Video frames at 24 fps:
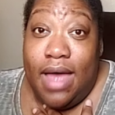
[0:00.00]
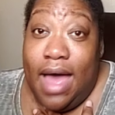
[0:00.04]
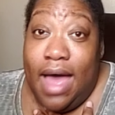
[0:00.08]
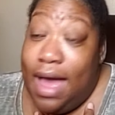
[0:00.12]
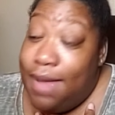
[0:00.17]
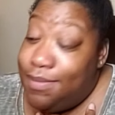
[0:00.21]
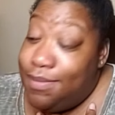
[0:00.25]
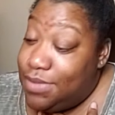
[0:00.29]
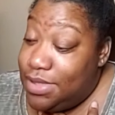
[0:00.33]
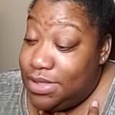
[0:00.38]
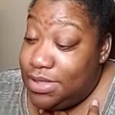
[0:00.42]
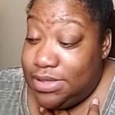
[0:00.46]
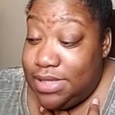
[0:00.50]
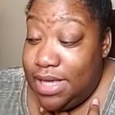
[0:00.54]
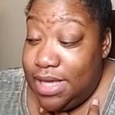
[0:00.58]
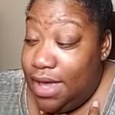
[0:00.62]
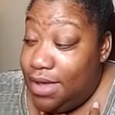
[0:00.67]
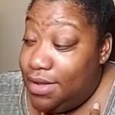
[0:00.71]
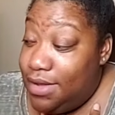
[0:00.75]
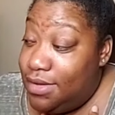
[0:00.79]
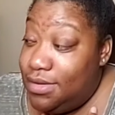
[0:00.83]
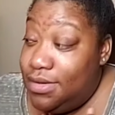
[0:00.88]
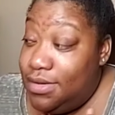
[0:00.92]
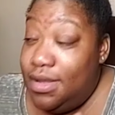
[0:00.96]
I'm just
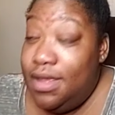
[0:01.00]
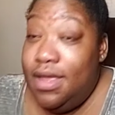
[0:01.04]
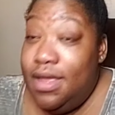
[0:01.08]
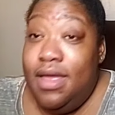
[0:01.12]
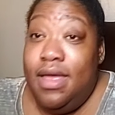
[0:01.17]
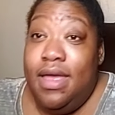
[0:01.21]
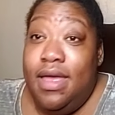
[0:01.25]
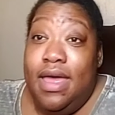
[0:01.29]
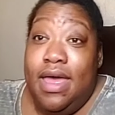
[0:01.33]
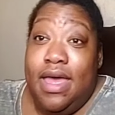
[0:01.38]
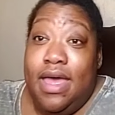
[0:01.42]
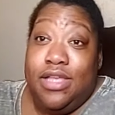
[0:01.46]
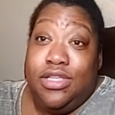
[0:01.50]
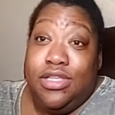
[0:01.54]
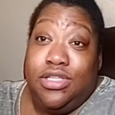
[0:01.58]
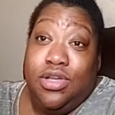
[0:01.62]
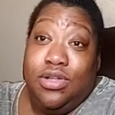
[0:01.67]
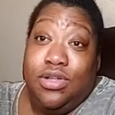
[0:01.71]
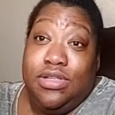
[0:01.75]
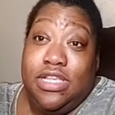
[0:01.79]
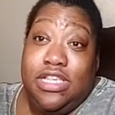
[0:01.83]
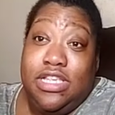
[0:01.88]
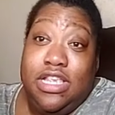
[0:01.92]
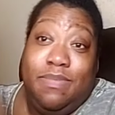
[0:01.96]
saying. And
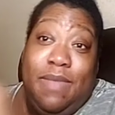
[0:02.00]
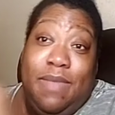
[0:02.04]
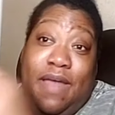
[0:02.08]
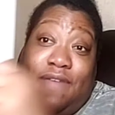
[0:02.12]
so this is